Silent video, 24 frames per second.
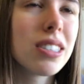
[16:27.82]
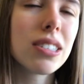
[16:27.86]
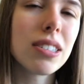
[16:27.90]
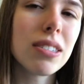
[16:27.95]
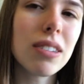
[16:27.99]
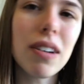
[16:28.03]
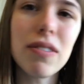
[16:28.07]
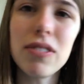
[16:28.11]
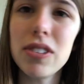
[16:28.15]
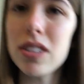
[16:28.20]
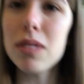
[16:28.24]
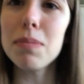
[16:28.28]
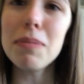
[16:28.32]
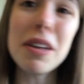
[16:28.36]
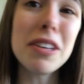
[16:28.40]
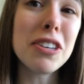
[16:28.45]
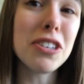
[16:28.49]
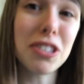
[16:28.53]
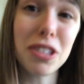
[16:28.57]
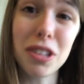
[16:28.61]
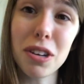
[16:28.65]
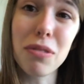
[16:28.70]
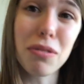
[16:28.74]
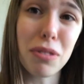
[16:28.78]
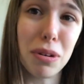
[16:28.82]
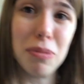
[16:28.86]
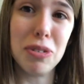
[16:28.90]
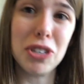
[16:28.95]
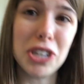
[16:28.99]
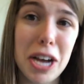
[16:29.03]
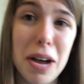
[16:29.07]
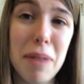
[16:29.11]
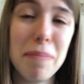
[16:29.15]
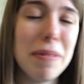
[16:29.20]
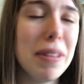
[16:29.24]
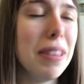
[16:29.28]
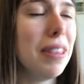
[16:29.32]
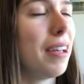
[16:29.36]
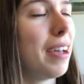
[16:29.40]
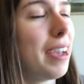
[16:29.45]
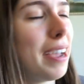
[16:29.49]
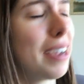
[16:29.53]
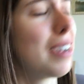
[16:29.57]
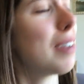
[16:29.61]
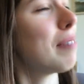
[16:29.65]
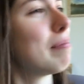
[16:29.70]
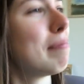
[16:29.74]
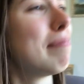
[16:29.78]
So I've just messaged the group chat and been
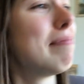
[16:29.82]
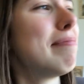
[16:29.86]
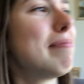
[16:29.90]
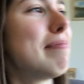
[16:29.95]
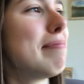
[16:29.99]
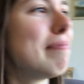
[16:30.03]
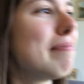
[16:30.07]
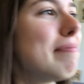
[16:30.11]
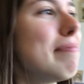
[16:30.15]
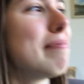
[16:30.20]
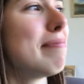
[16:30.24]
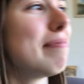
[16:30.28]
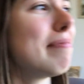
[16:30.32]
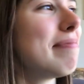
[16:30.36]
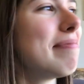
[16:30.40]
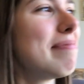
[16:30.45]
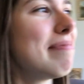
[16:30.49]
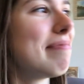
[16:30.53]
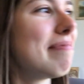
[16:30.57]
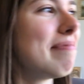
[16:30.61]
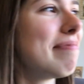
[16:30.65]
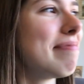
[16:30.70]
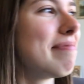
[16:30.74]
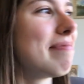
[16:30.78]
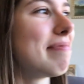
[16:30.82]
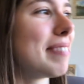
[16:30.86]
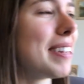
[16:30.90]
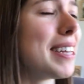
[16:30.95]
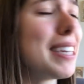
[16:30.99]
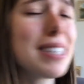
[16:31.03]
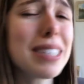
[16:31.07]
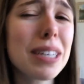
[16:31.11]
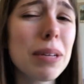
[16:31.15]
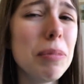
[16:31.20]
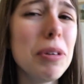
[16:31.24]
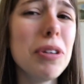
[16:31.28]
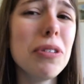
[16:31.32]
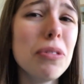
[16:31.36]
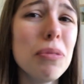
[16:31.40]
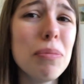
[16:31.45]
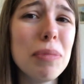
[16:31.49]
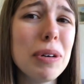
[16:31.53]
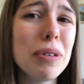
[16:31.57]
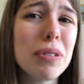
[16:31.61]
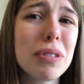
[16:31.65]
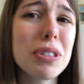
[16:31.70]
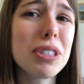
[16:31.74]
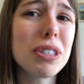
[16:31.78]
like, is communal
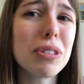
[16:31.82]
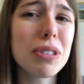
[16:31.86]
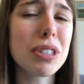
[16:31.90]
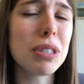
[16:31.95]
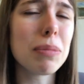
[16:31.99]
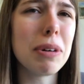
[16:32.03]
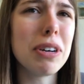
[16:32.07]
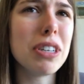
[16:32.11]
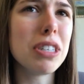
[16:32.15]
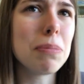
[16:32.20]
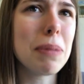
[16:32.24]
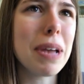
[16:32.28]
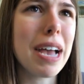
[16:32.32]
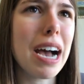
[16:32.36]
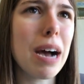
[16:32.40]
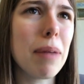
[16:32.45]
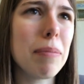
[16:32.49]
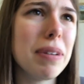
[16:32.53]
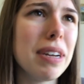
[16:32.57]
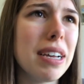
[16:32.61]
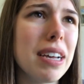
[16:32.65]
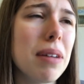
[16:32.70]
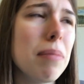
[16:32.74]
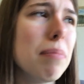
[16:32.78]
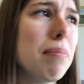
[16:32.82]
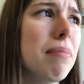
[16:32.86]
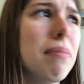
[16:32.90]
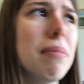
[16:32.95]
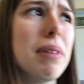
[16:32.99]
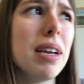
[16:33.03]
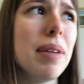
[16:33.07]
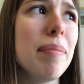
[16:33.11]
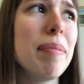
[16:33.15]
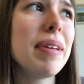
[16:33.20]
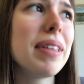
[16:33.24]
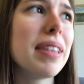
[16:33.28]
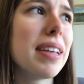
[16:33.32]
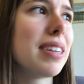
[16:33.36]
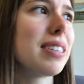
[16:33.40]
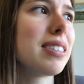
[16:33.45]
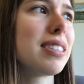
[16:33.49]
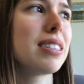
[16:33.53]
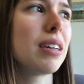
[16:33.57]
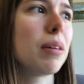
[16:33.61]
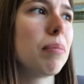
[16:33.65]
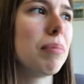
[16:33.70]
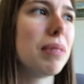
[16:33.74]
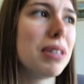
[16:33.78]
milk still supposed to be happening? Maybe there's
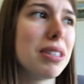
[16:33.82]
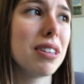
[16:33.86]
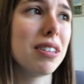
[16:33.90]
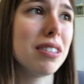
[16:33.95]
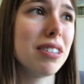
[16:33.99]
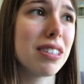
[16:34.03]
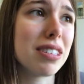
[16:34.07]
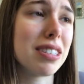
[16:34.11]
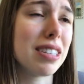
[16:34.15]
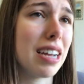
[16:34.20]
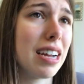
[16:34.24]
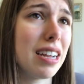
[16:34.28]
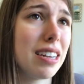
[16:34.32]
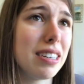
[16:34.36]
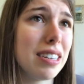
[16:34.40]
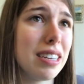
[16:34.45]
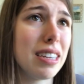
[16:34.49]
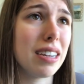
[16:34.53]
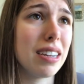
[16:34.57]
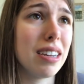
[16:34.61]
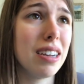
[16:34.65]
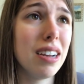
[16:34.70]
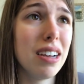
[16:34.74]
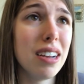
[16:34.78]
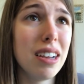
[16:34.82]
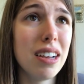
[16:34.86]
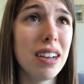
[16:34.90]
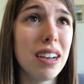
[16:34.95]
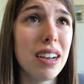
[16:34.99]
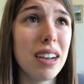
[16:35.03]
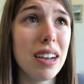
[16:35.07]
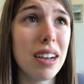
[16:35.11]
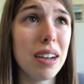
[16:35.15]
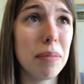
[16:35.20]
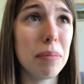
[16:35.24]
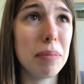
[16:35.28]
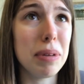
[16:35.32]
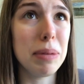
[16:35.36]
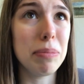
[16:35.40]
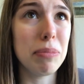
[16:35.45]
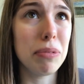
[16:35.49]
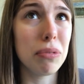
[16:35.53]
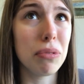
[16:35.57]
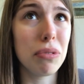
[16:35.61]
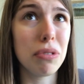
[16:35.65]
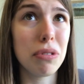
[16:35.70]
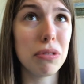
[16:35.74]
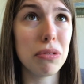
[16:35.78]
some misunderstanding and
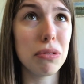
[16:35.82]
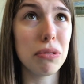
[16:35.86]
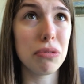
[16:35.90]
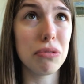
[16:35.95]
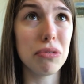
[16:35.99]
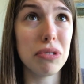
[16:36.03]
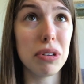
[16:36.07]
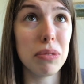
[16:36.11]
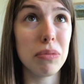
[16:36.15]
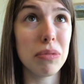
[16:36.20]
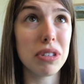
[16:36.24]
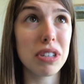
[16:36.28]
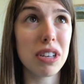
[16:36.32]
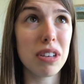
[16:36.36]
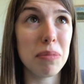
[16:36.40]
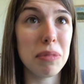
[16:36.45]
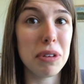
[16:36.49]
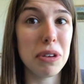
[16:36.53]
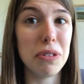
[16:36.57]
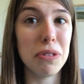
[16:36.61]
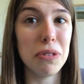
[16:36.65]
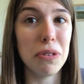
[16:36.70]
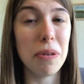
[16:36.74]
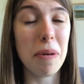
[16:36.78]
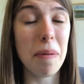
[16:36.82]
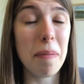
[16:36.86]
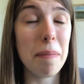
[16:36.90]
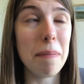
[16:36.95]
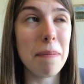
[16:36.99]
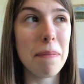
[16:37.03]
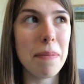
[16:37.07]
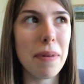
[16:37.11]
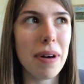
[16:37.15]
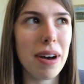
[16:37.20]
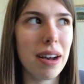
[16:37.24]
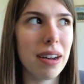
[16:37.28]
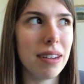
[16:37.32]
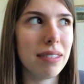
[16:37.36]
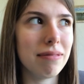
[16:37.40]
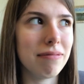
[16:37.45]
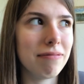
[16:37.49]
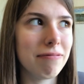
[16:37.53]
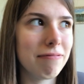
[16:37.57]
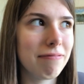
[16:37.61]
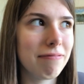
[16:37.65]
people thought it was communal, but